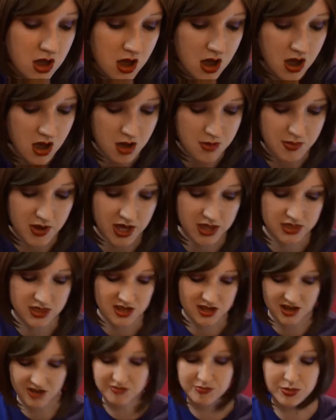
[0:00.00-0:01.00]
Um, I
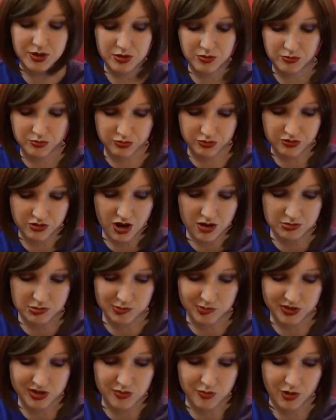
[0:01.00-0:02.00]
think I've been
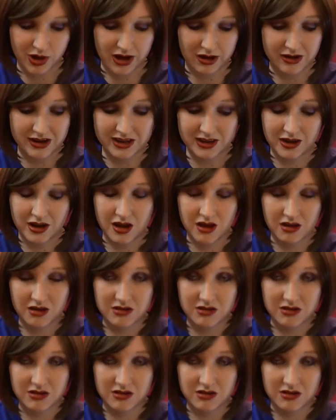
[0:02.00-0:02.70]
probably wearing